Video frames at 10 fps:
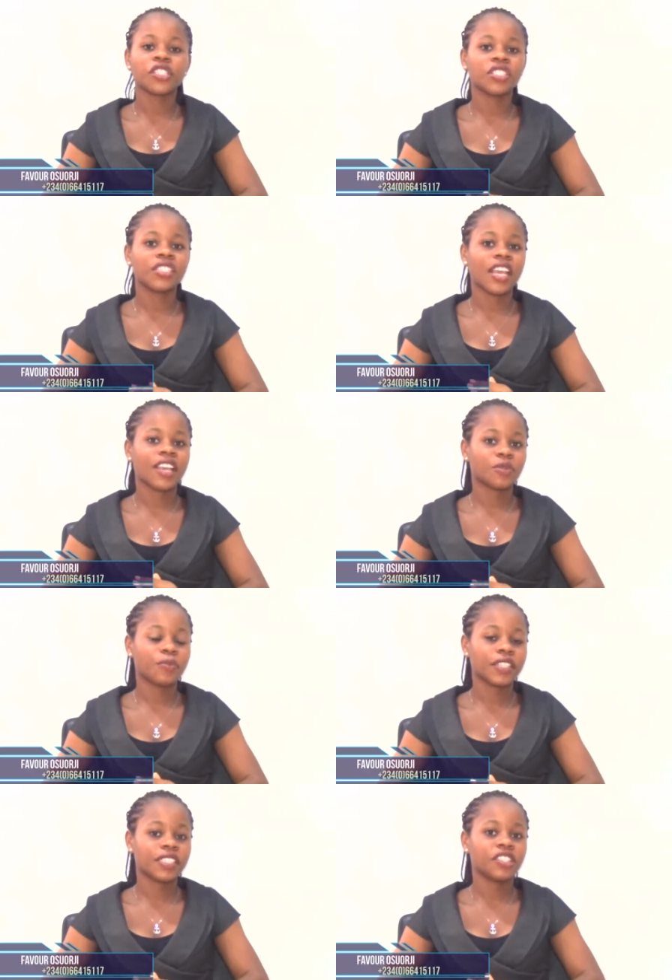just
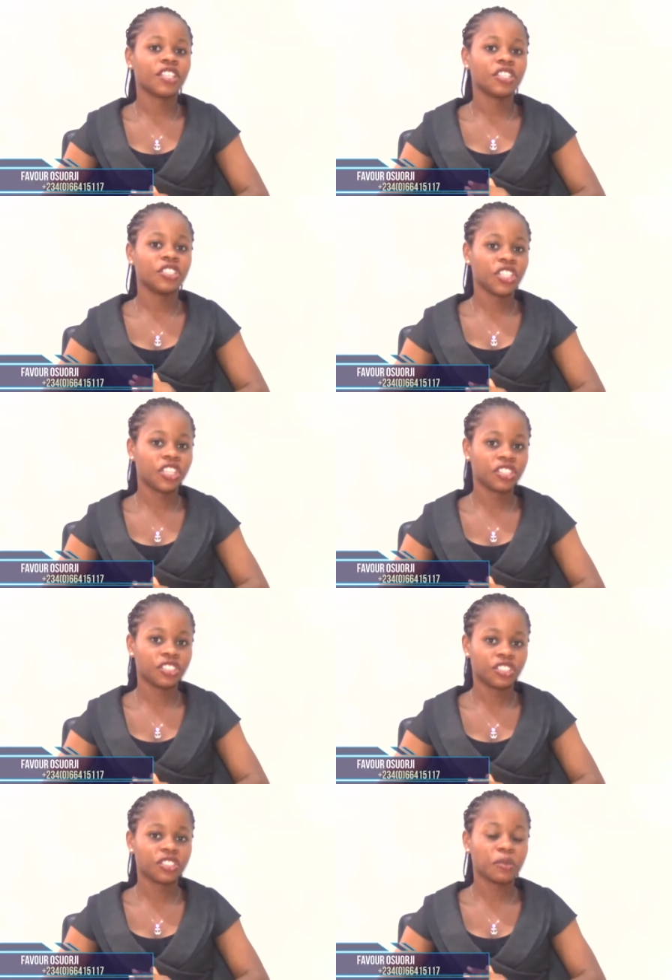expecting a
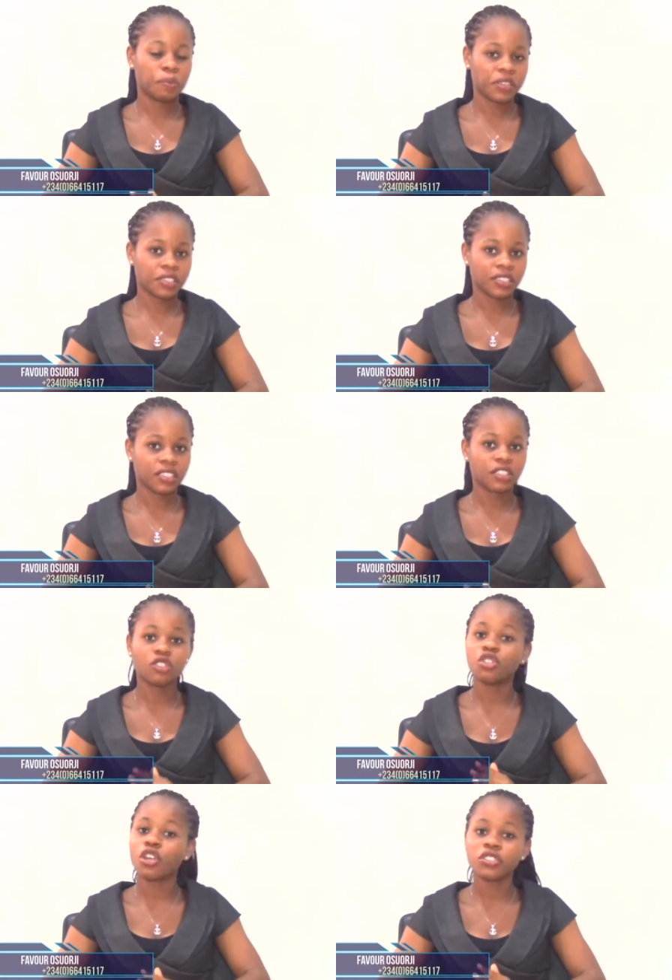change in a person,
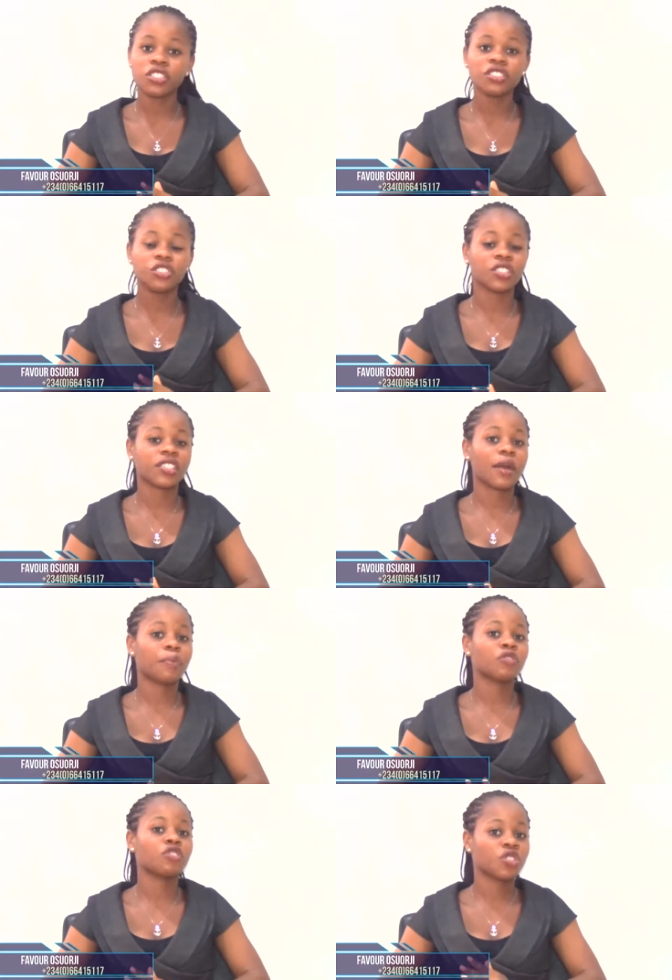it doesn't just
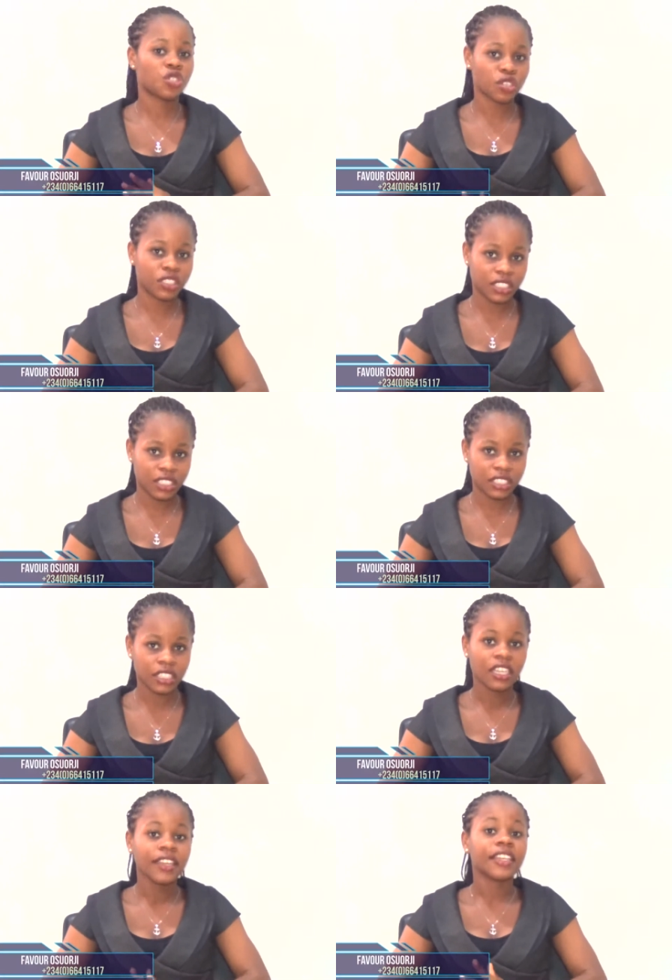happen suddenly.
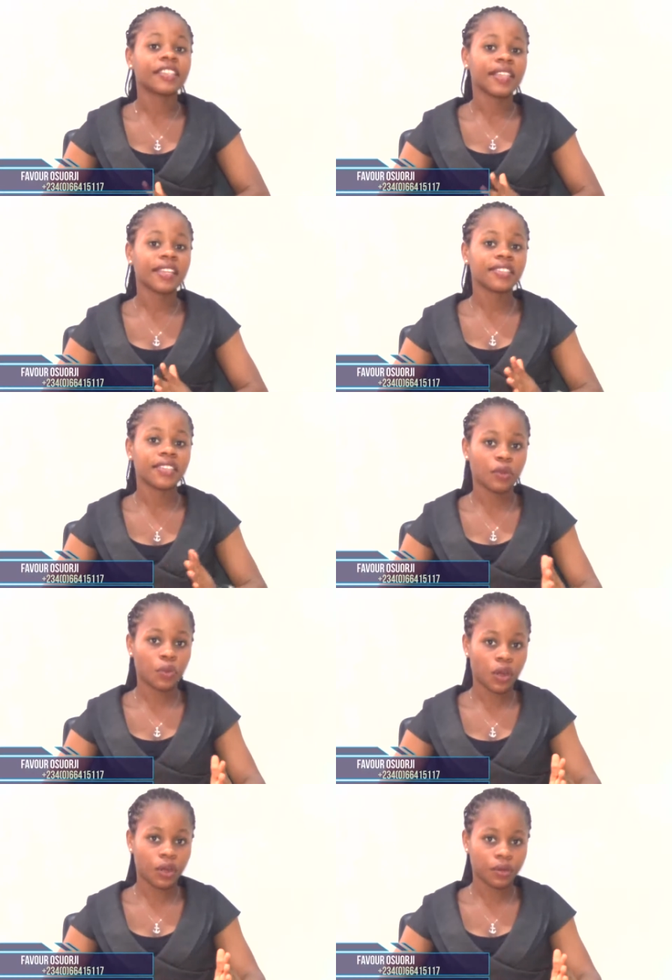It takes
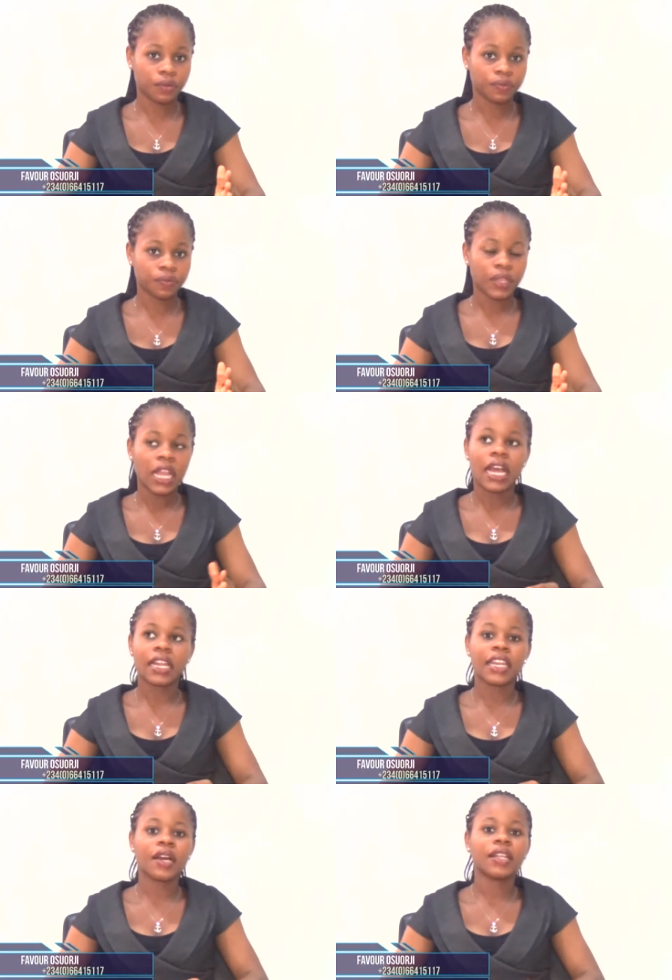a while.
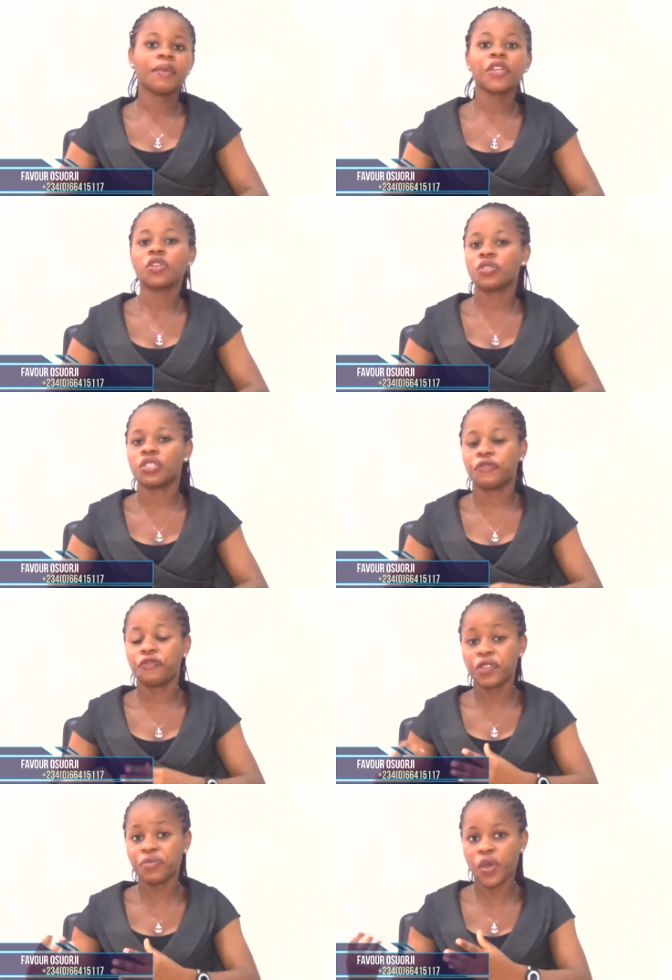And now let me go to the
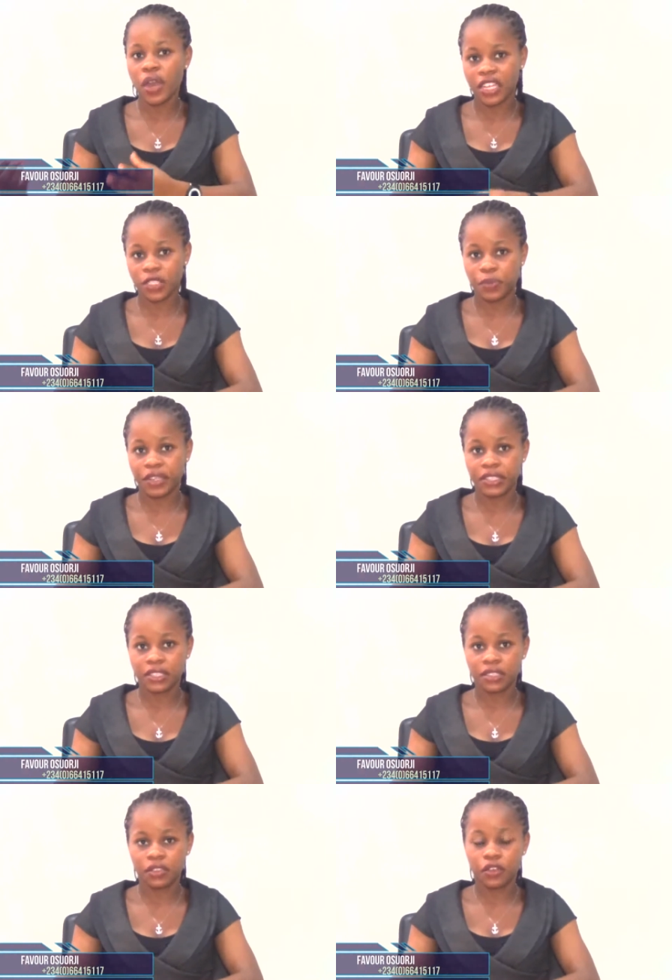female aspect
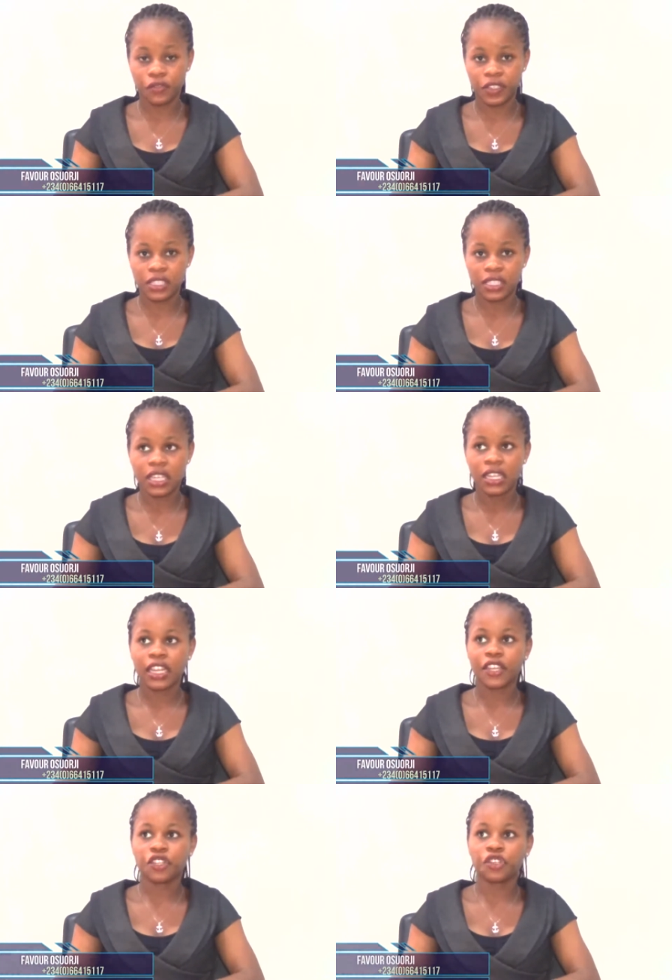of it.
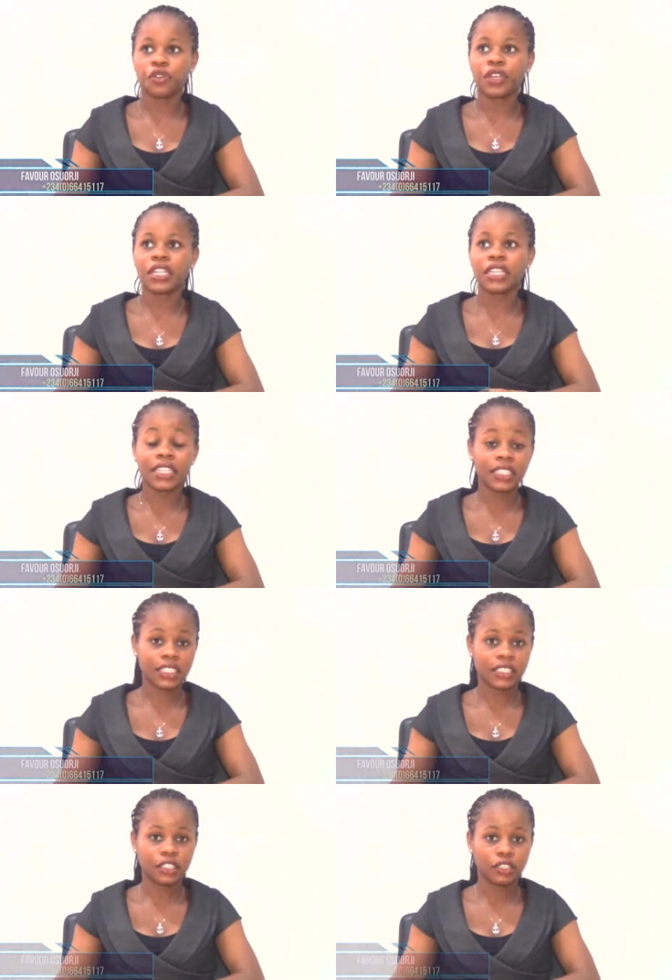Like you're a
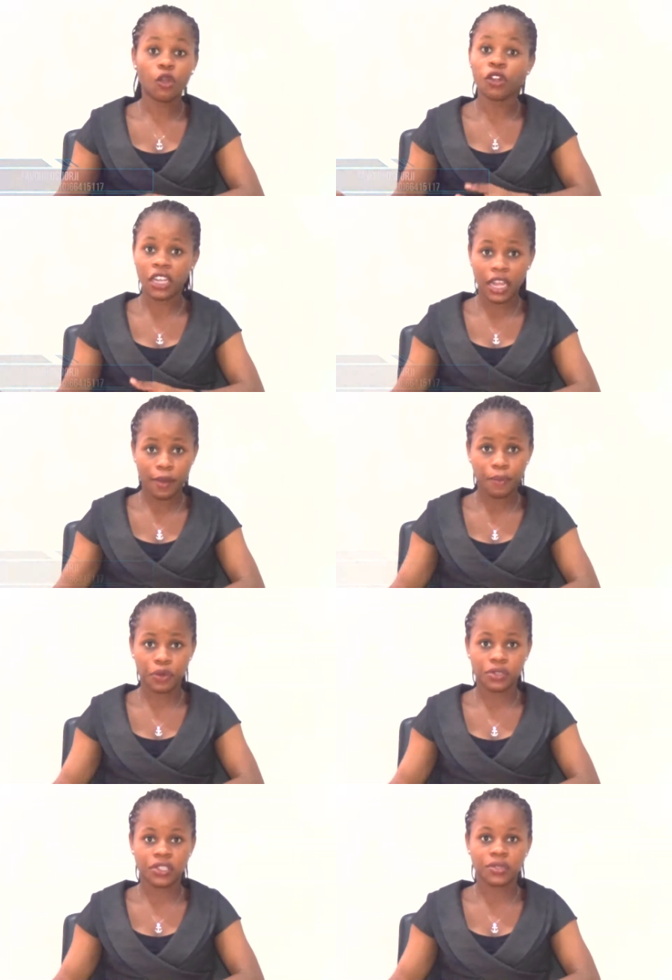lady on
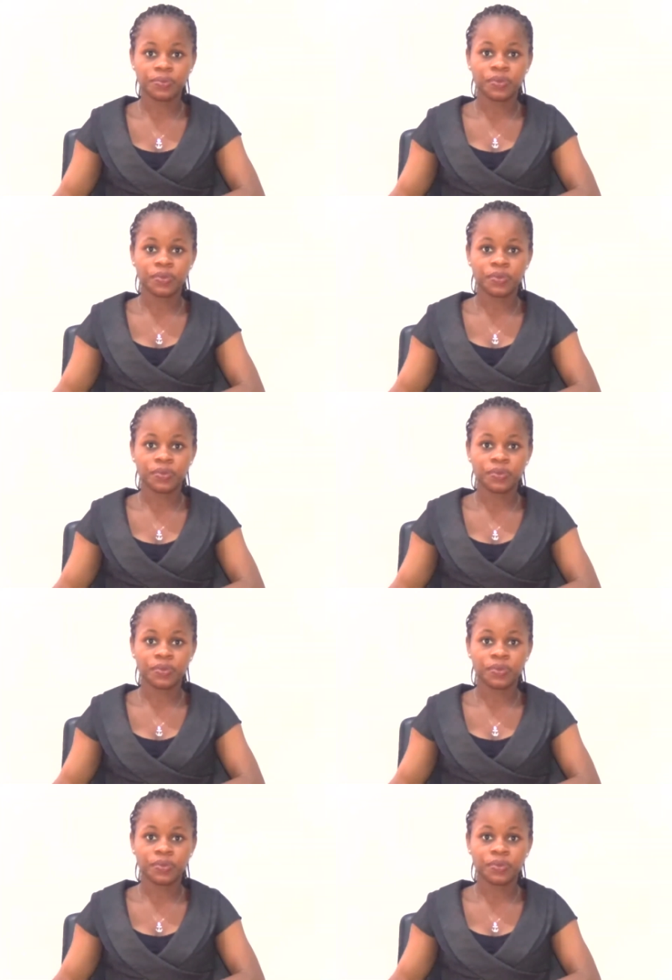campus,